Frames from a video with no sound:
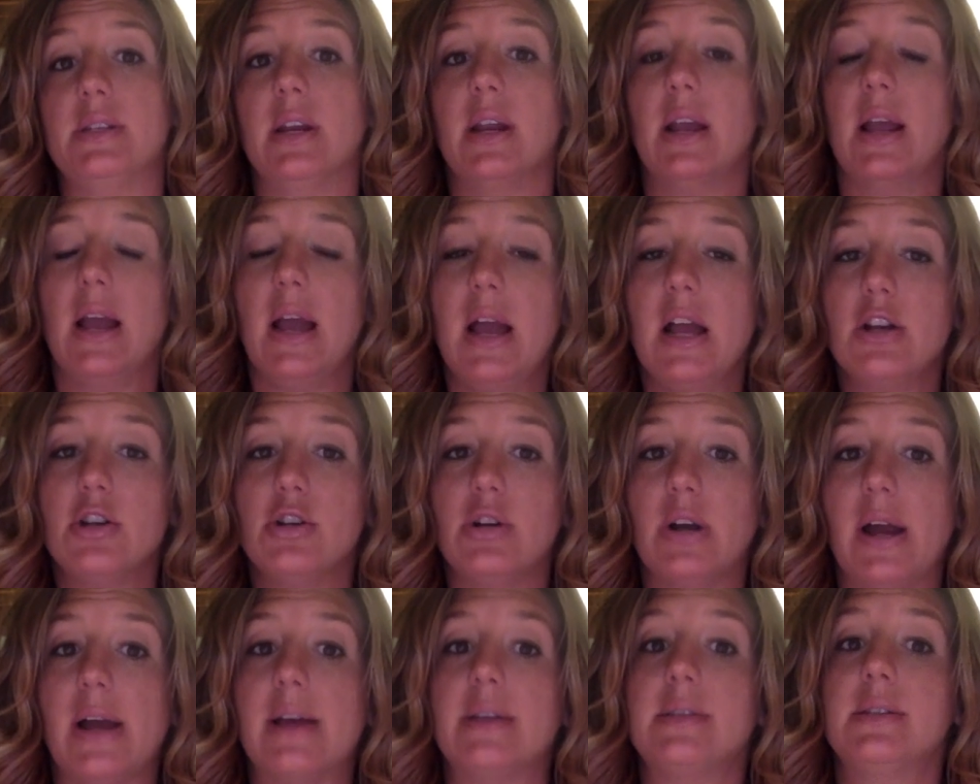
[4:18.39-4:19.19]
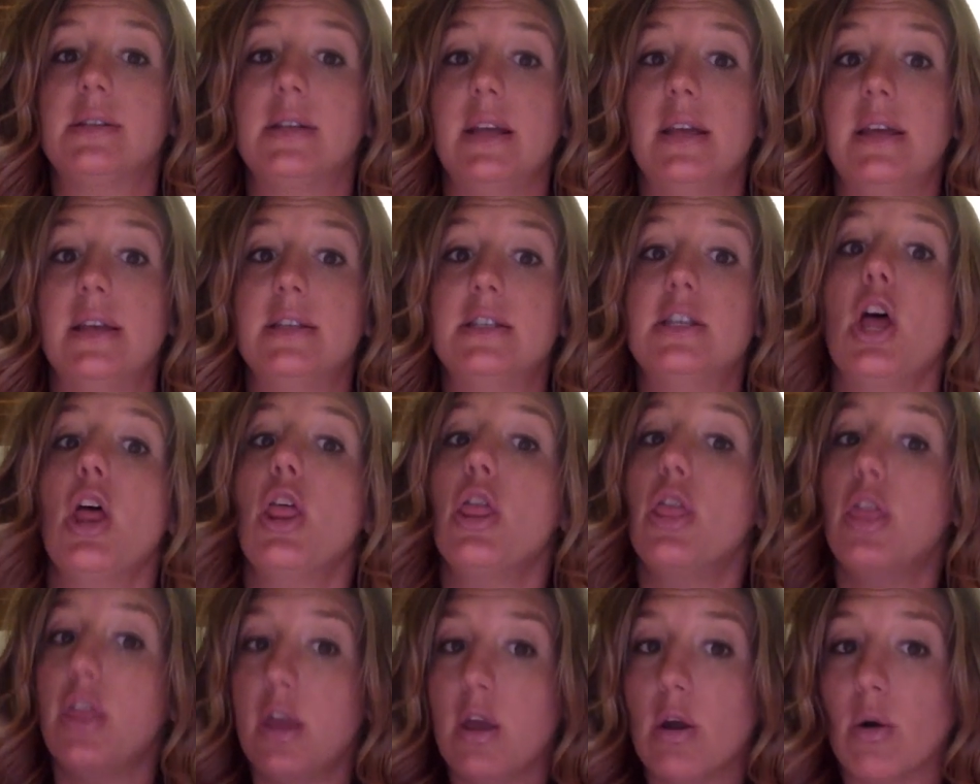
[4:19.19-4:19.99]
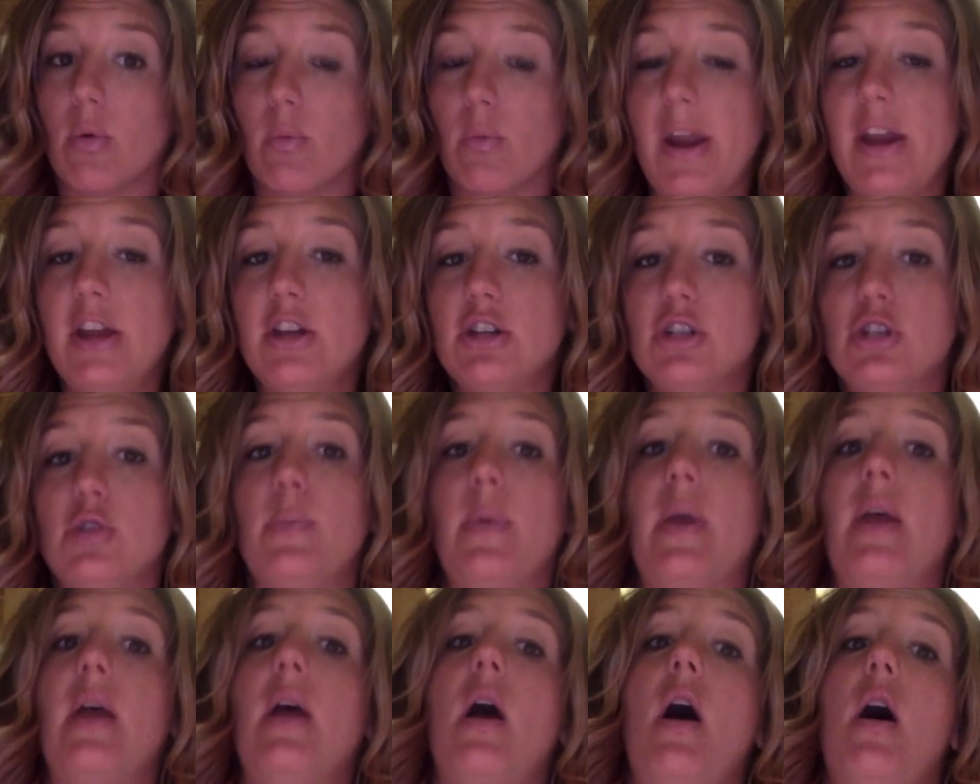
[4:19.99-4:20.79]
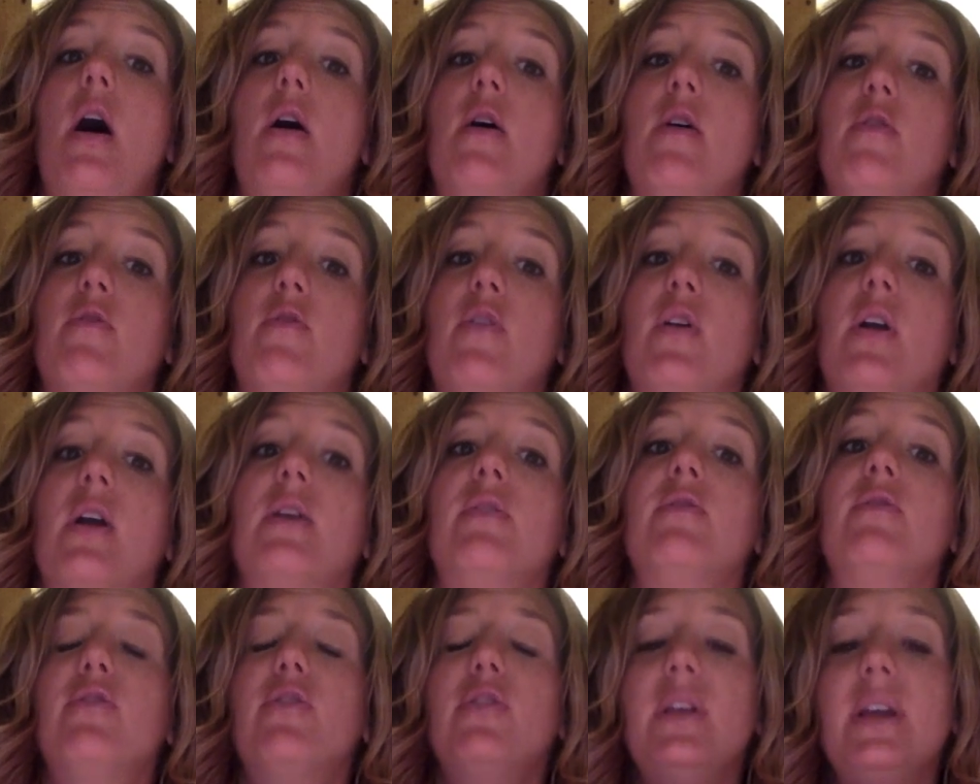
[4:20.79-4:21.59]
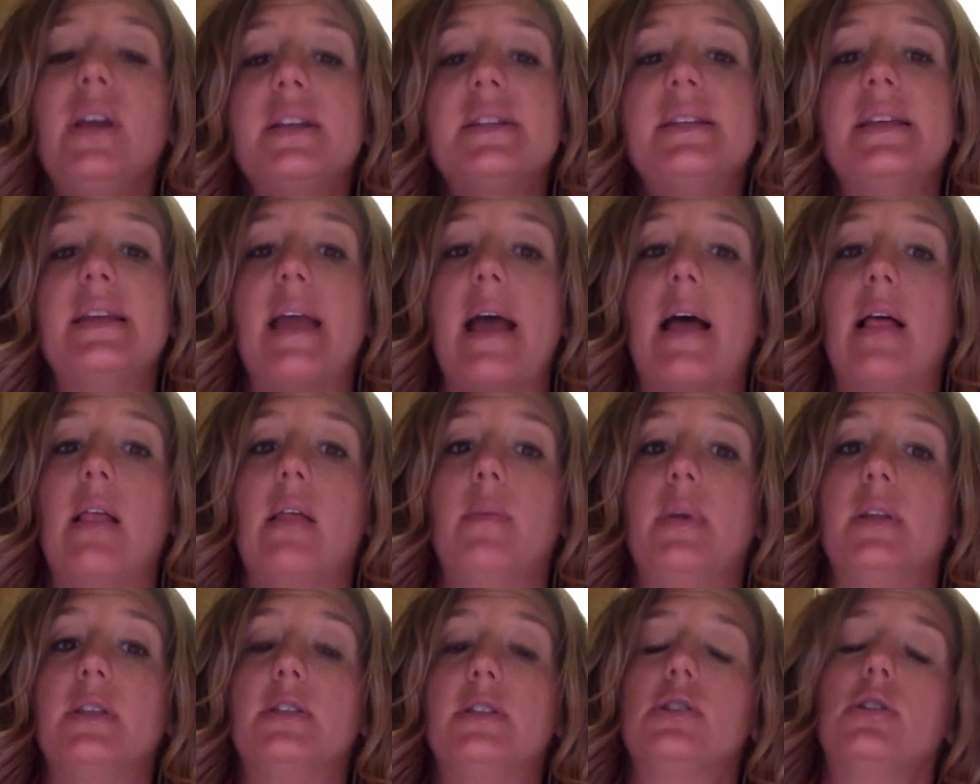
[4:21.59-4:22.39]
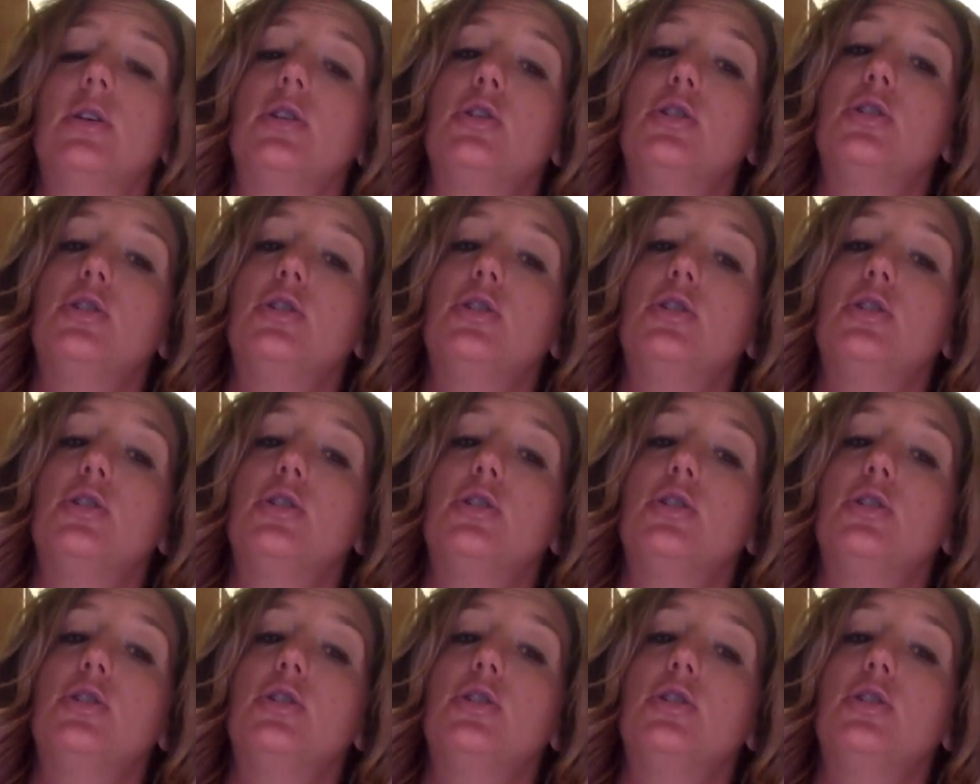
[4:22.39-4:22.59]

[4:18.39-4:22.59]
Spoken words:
And contrast is the arrangement of conflicting elements